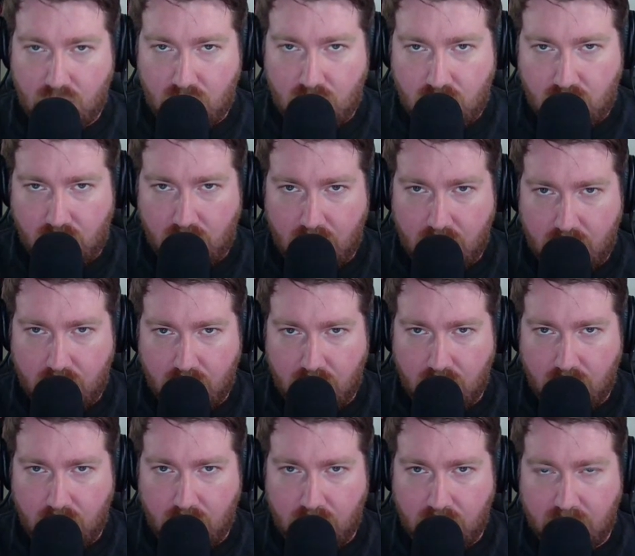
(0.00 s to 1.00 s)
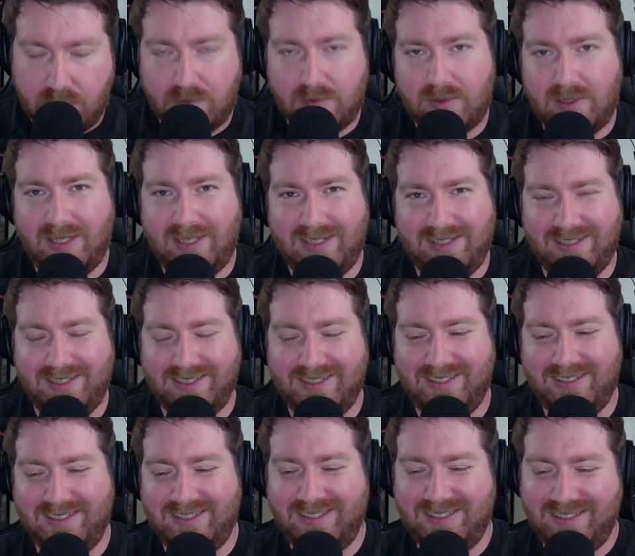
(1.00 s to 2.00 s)
Treasures.
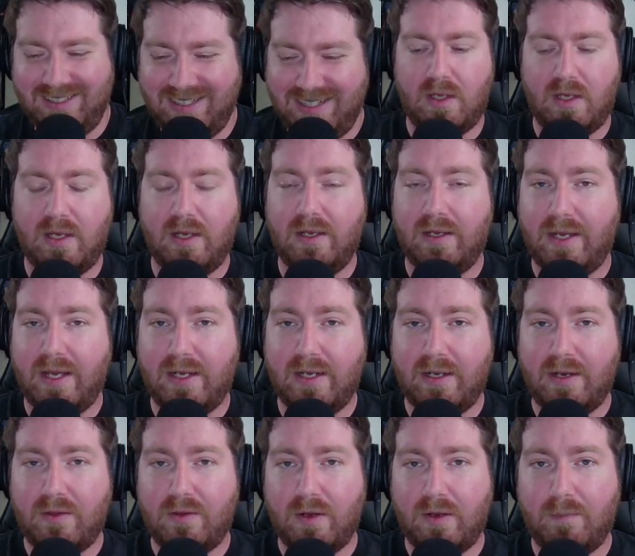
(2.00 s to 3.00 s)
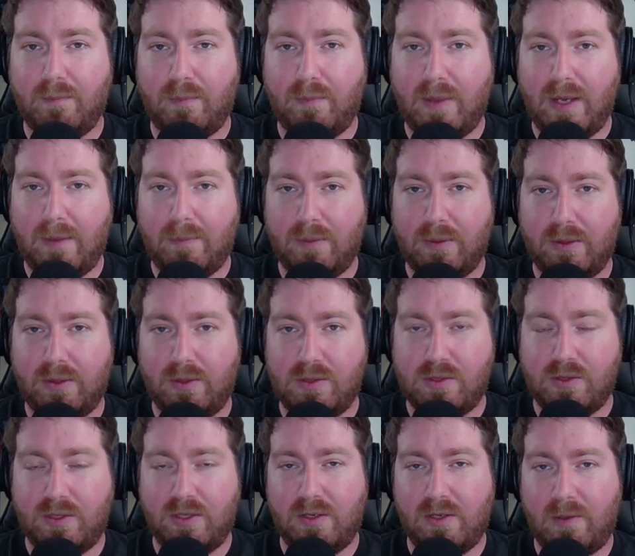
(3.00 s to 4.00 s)
And another mana
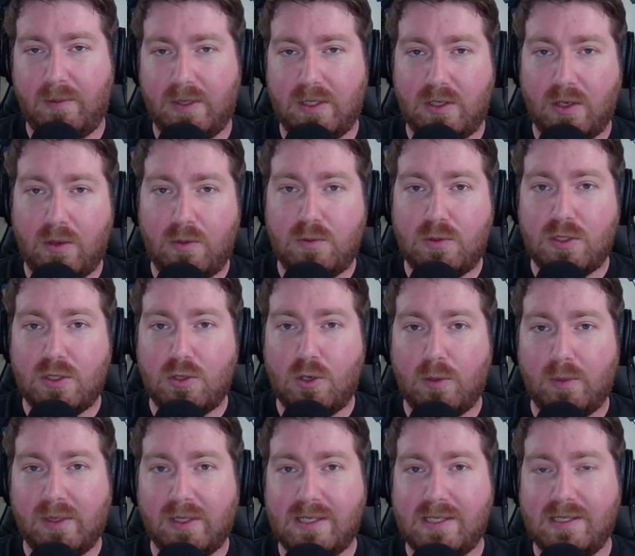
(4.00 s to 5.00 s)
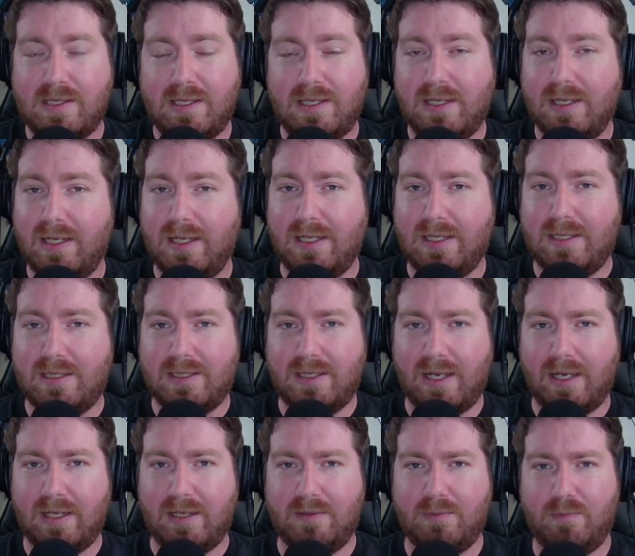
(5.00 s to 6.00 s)
producer here that we don't normally see in any
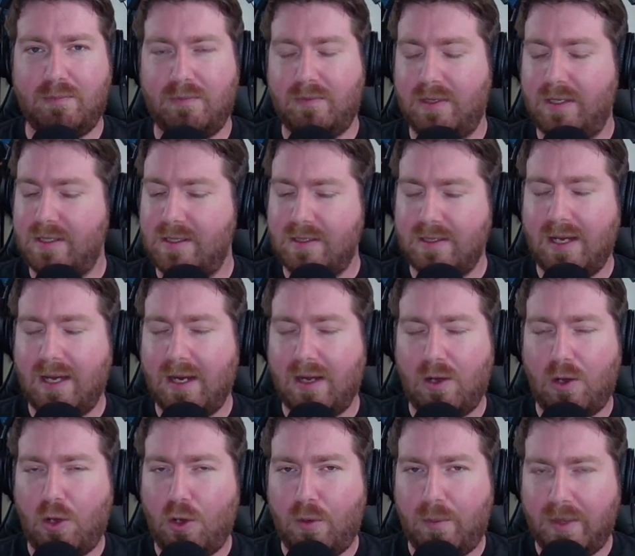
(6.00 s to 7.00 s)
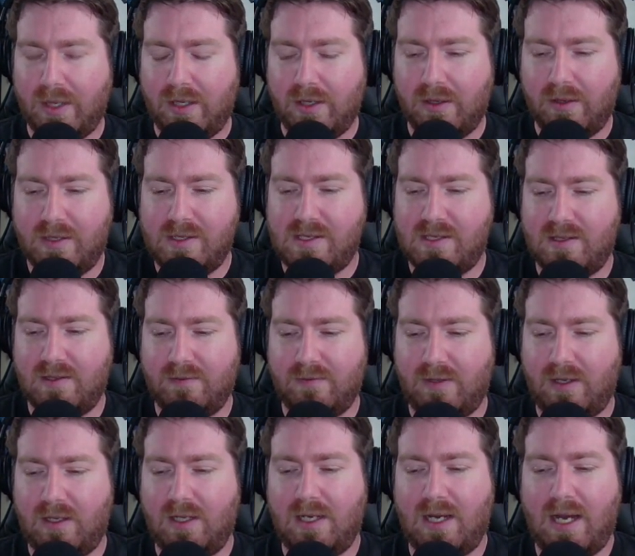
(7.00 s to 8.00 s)
deck. It's got a home here. It's
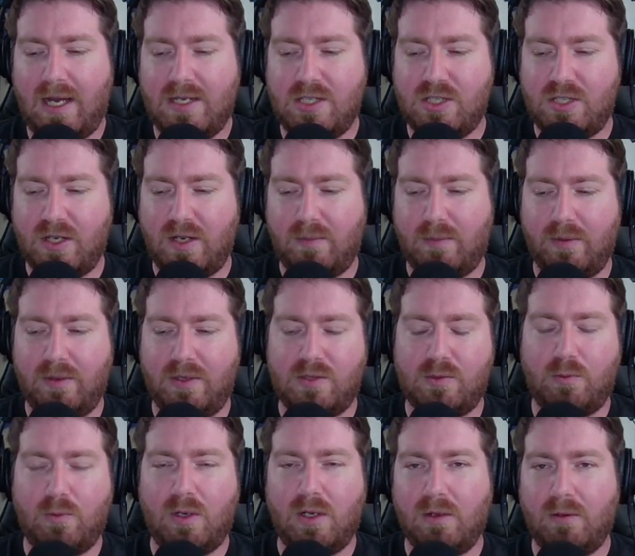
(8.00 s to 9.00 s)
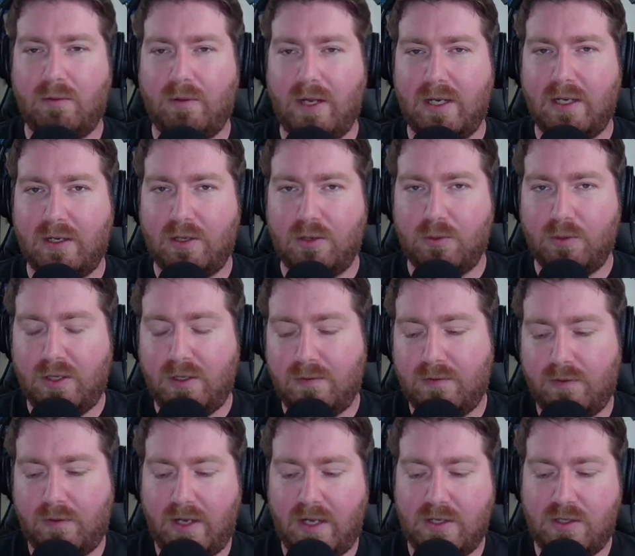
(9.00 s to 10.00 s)
Savala Ice Shaper. It's 1 a red and a green
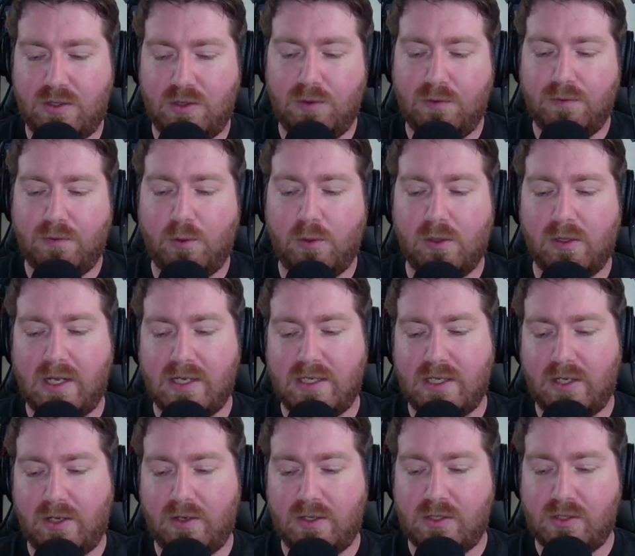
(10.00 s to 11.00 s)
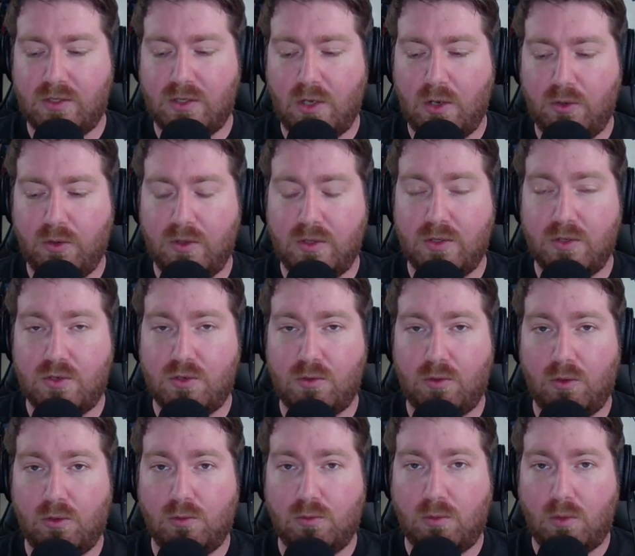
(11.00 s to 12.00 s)
for a 2/4 legendary snow creature
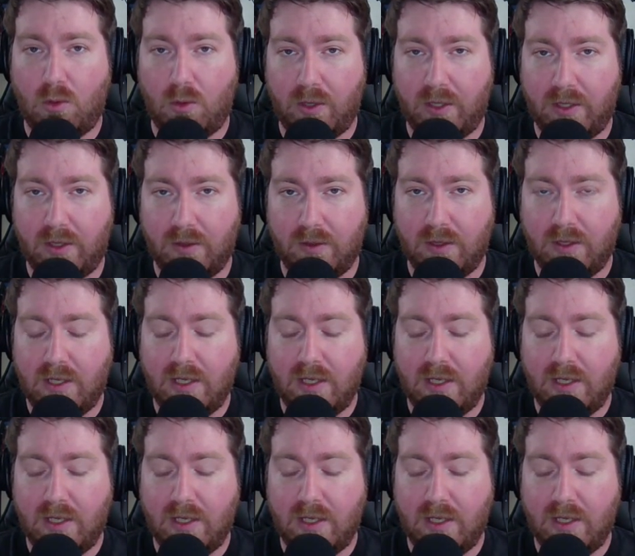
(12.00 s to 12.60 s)
troll warrior.